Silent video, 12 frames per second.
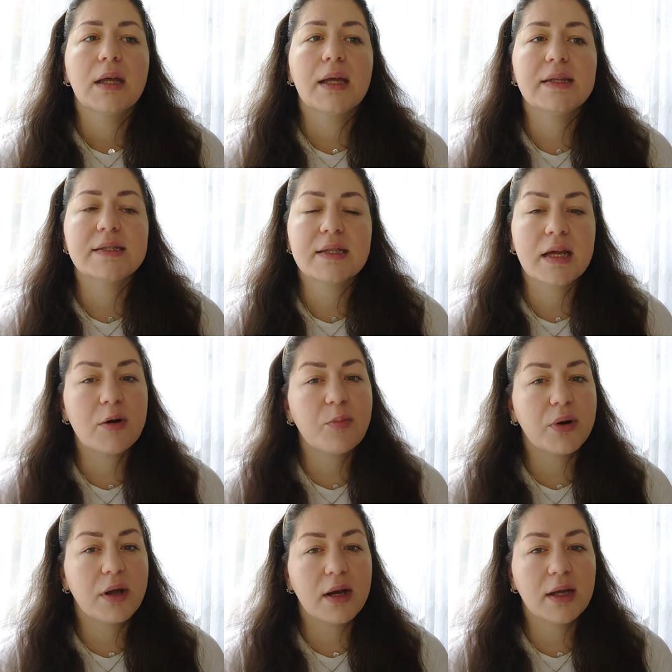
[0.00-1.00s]
It's not a
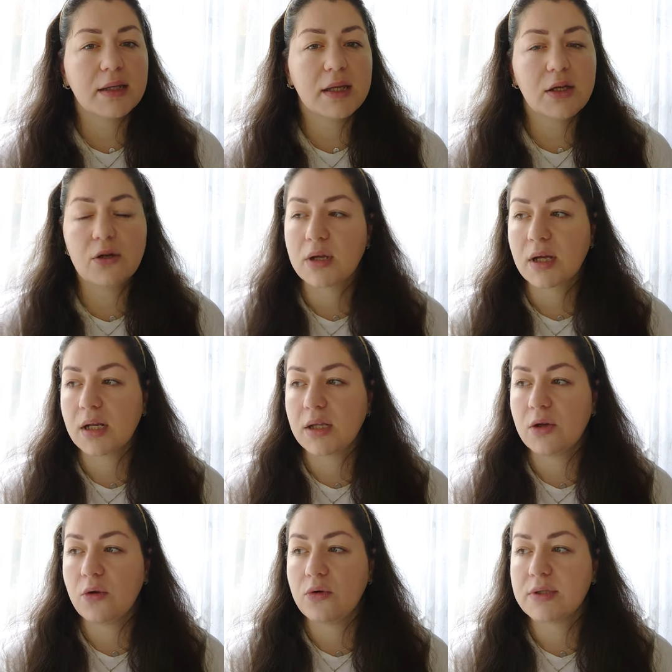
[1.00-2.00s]
product that you're gonna
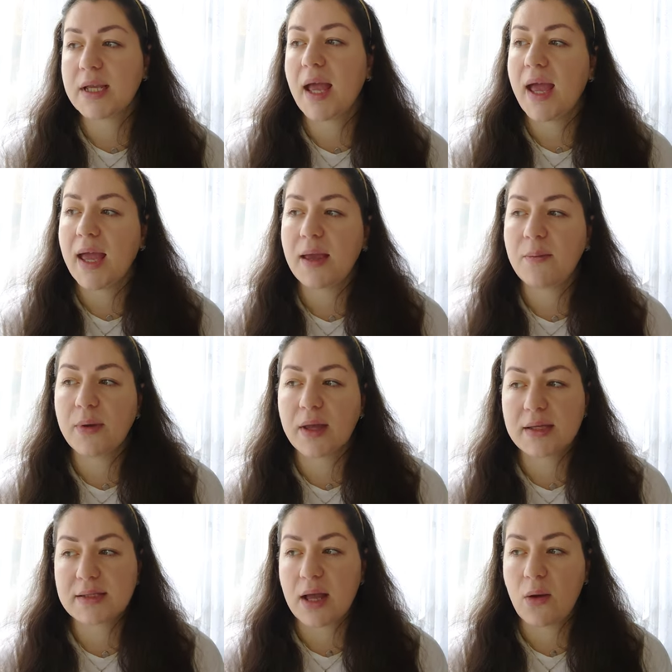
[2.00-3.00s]
use, hey,
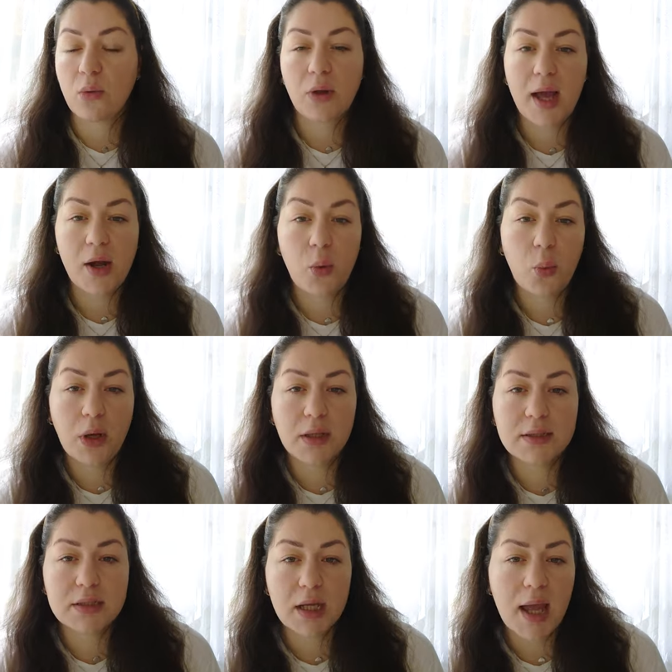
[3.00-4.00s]
because I don't
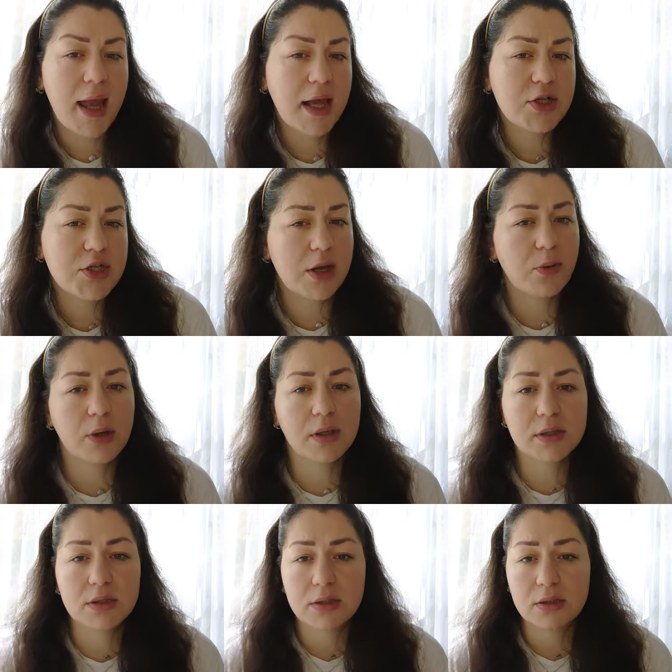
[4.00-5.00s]
want to age, I
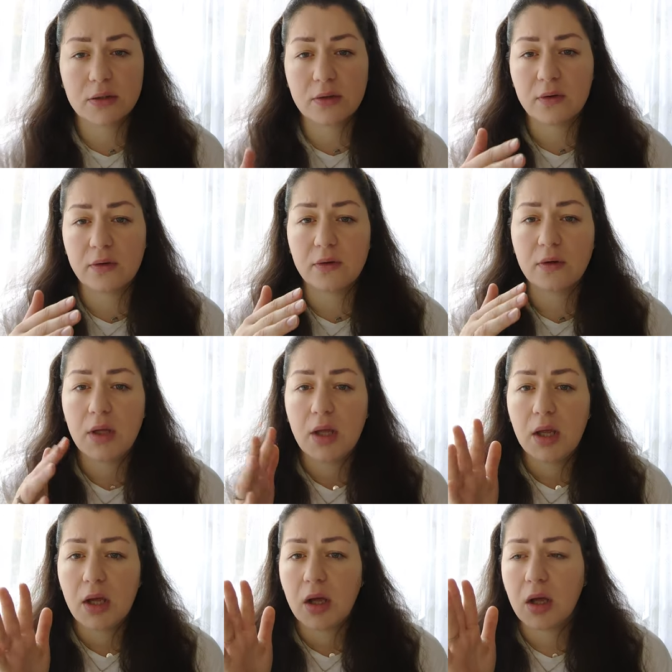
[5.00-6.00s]
want to
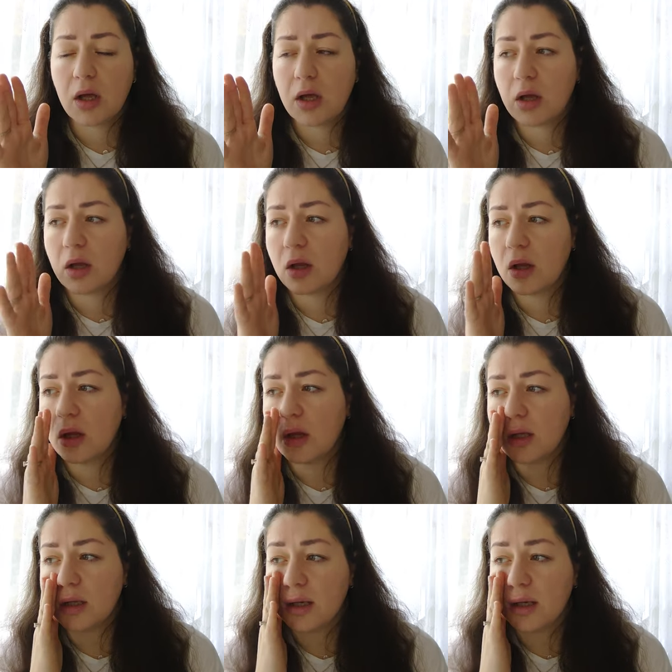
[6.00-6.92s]
have